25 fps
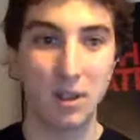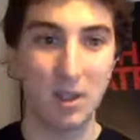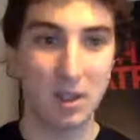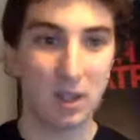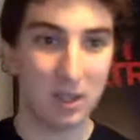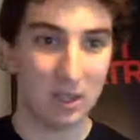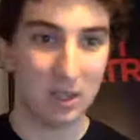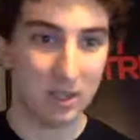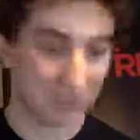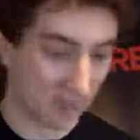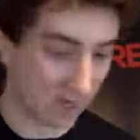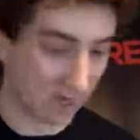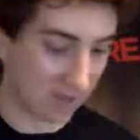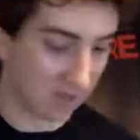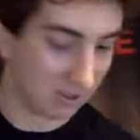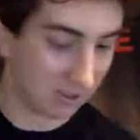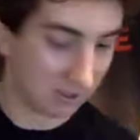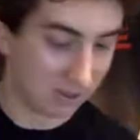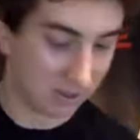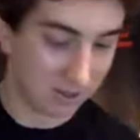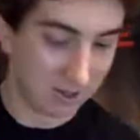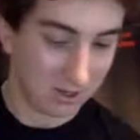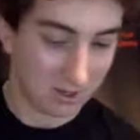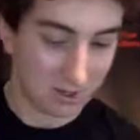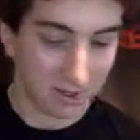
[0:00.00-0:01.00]
he
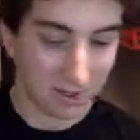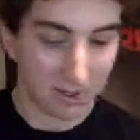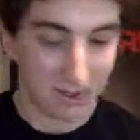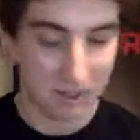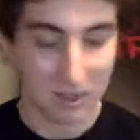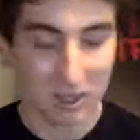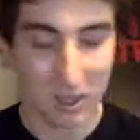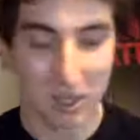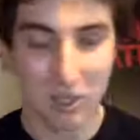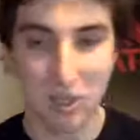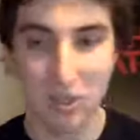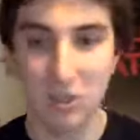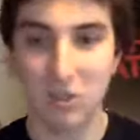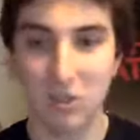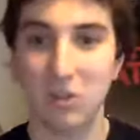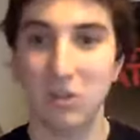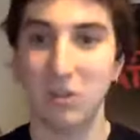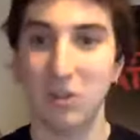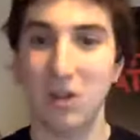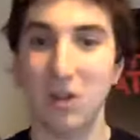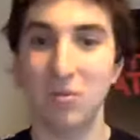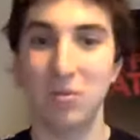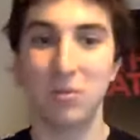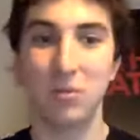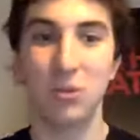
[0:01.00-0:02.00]
says. Ted Hughes
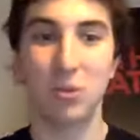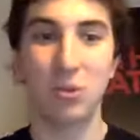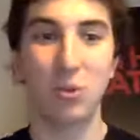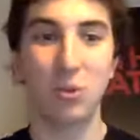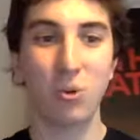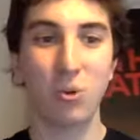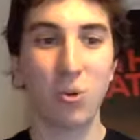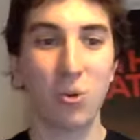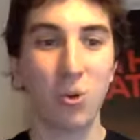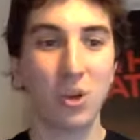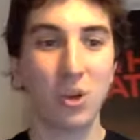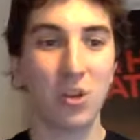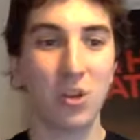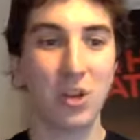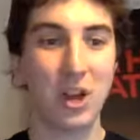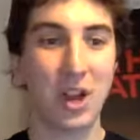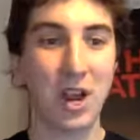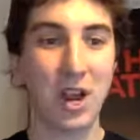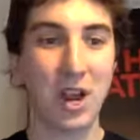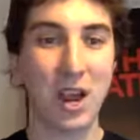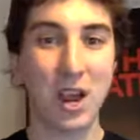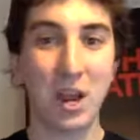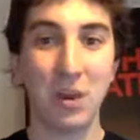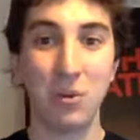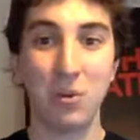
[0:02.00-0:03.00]
describes him as taller than a
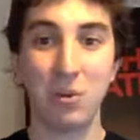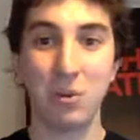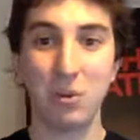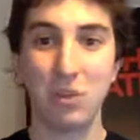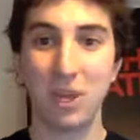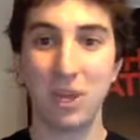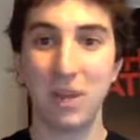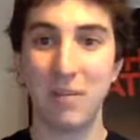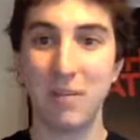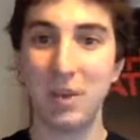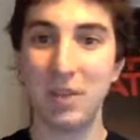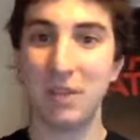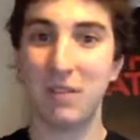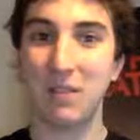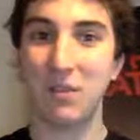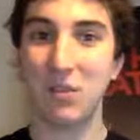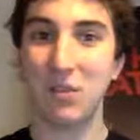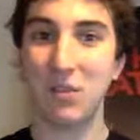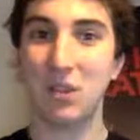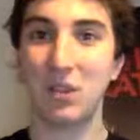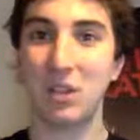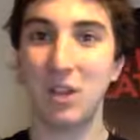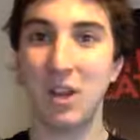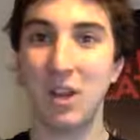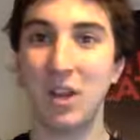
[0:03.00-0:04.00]
house. That might give you
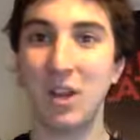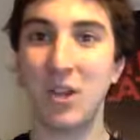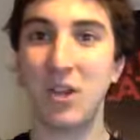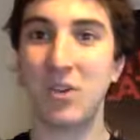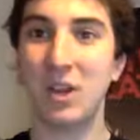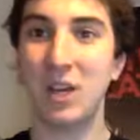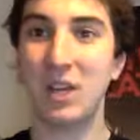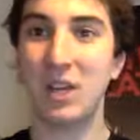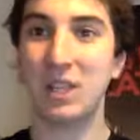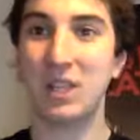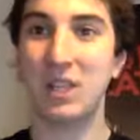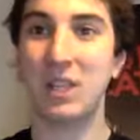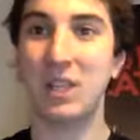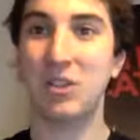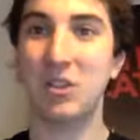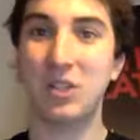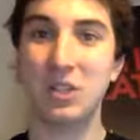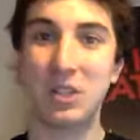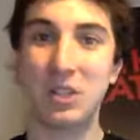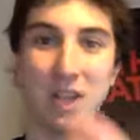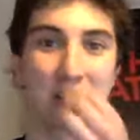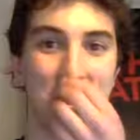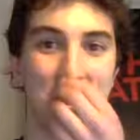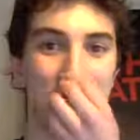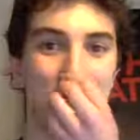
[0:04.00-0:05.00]
another idea as
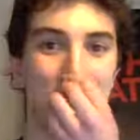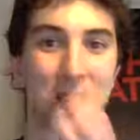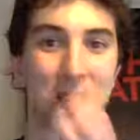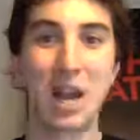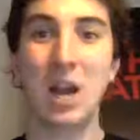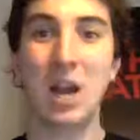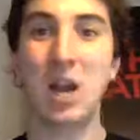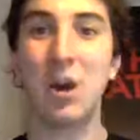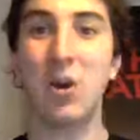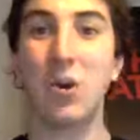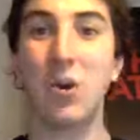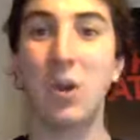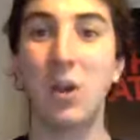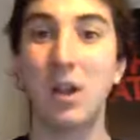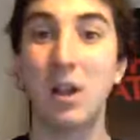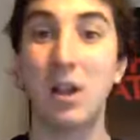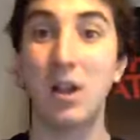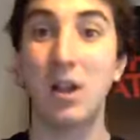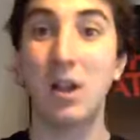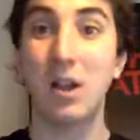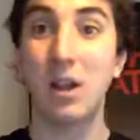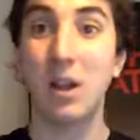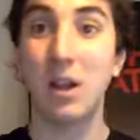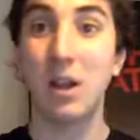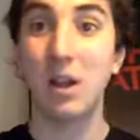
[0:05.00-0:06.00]
to just how
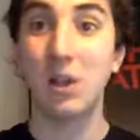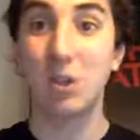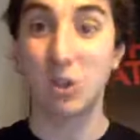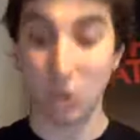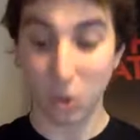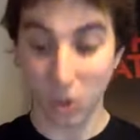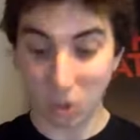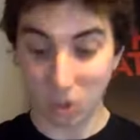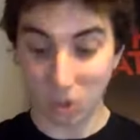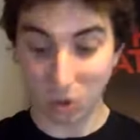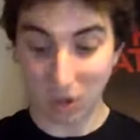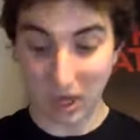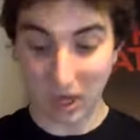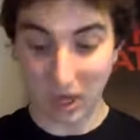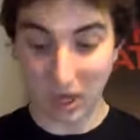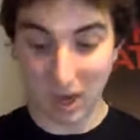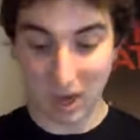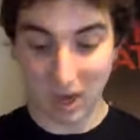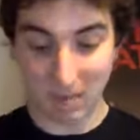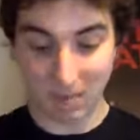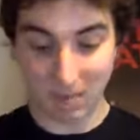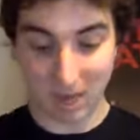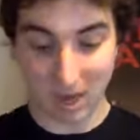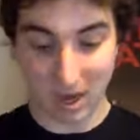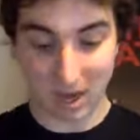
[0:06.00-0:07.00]
tall the
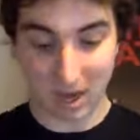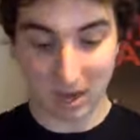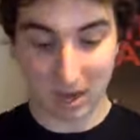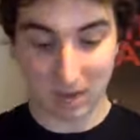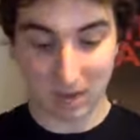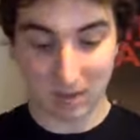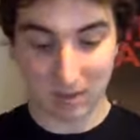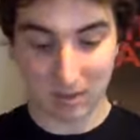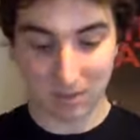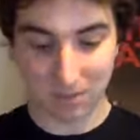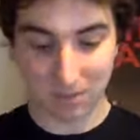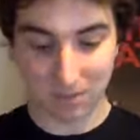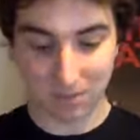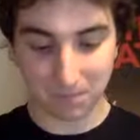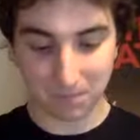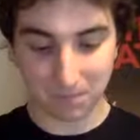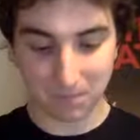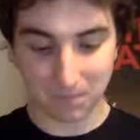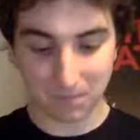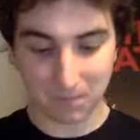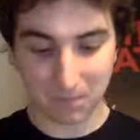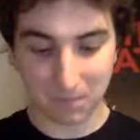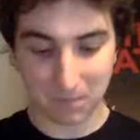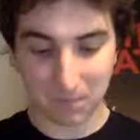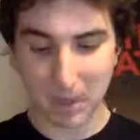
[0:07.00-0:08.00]
Iron Man is.
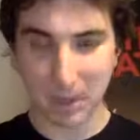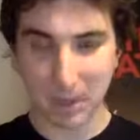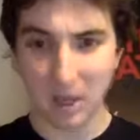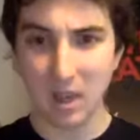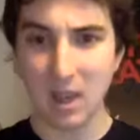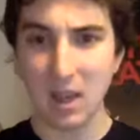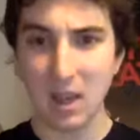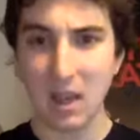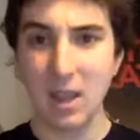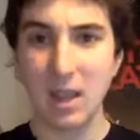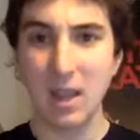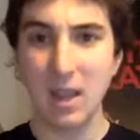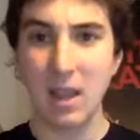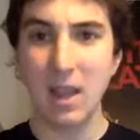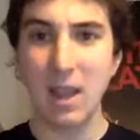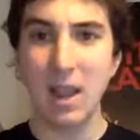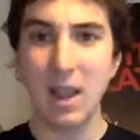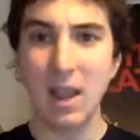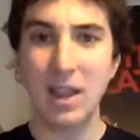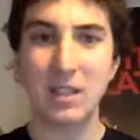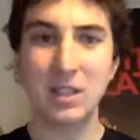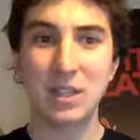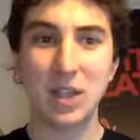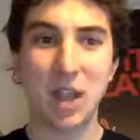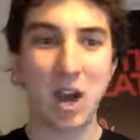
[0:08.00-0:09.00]

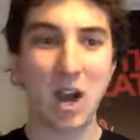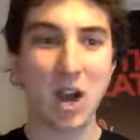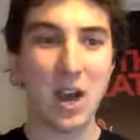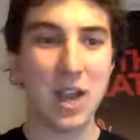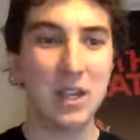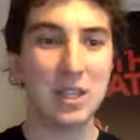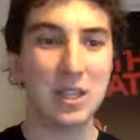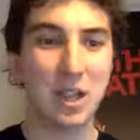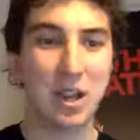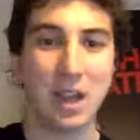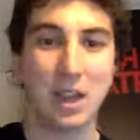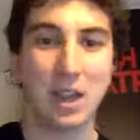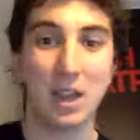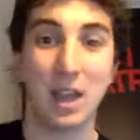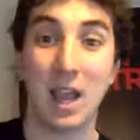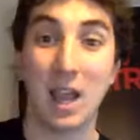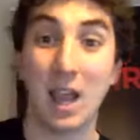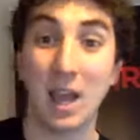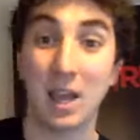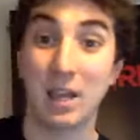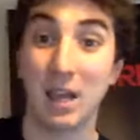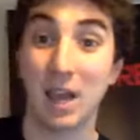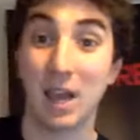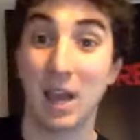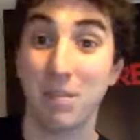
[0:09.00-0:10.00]
His eyes are like
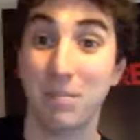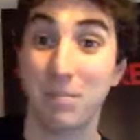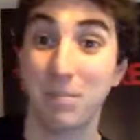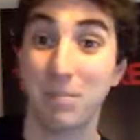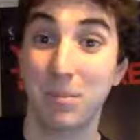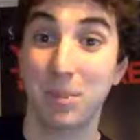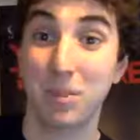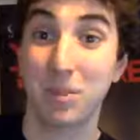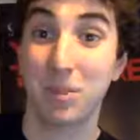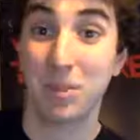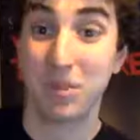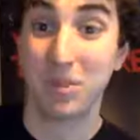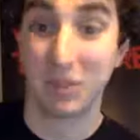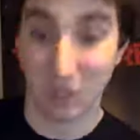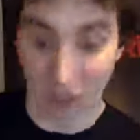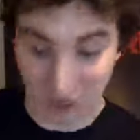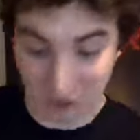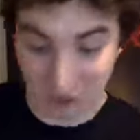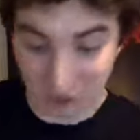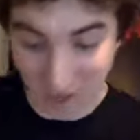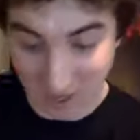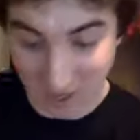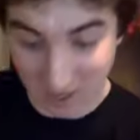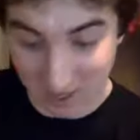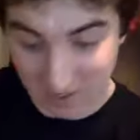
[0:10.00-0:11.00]
headlamps as
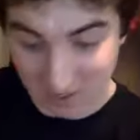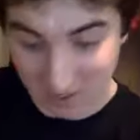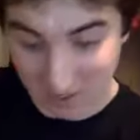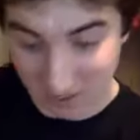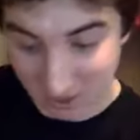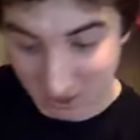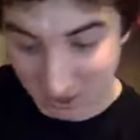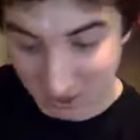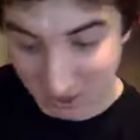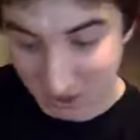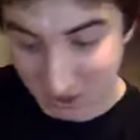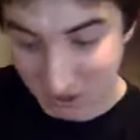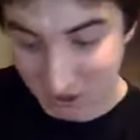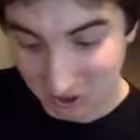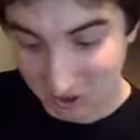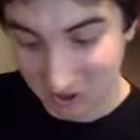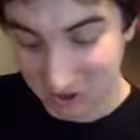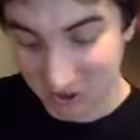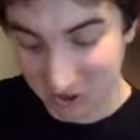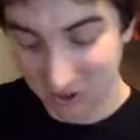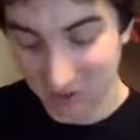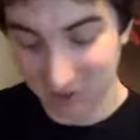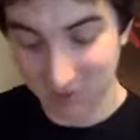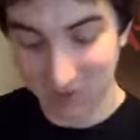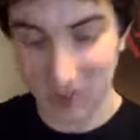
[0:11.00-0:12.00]
well, is another good
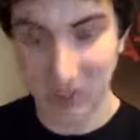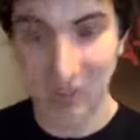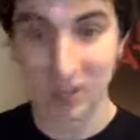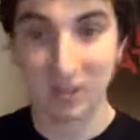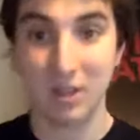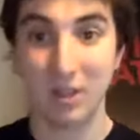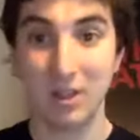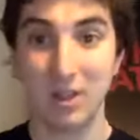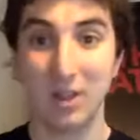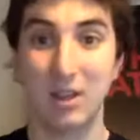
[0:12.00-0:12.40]
description.